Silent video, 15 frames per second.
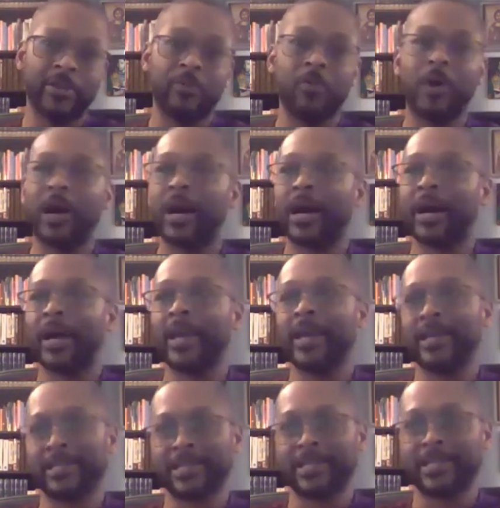Why
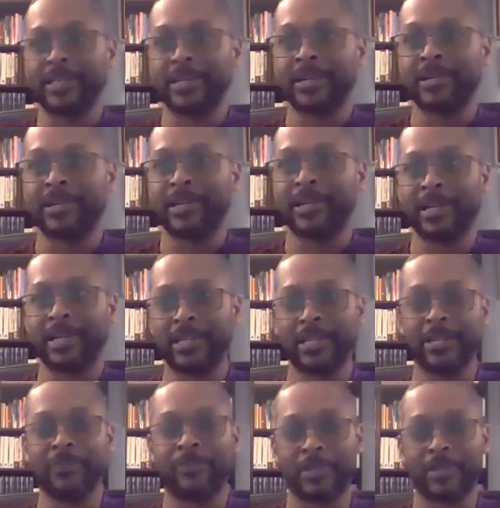isn't there an
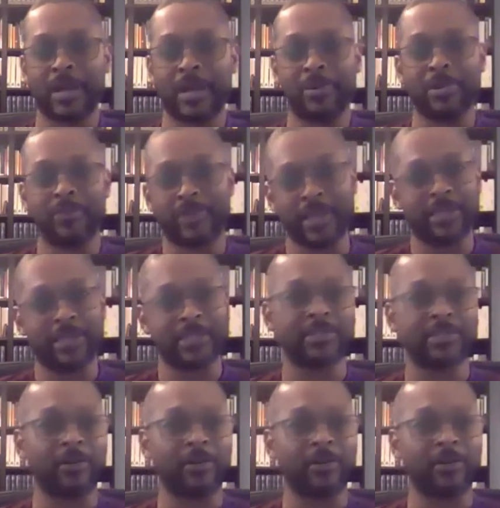ending for the nominative case?